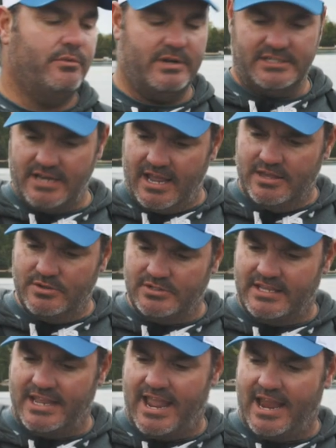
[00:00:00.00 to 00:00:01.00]
The reason I use
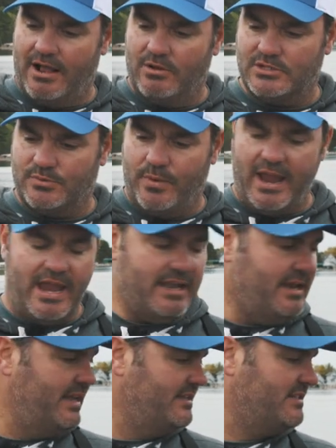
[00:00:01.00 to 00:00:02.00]
the eight ounce weight
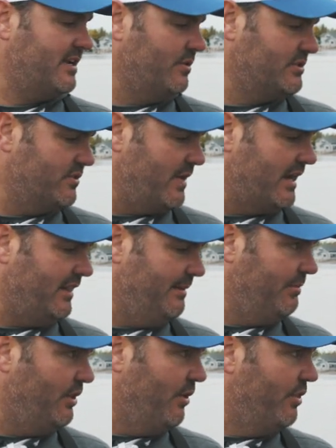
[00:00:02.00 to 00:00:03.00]
is it goes directly
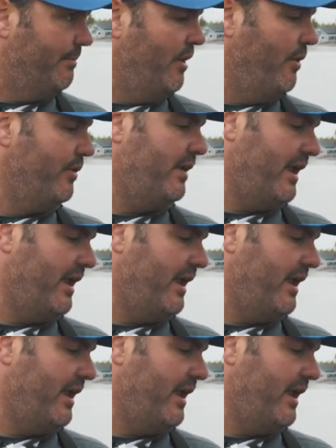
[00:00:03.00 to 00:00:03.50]
below the boat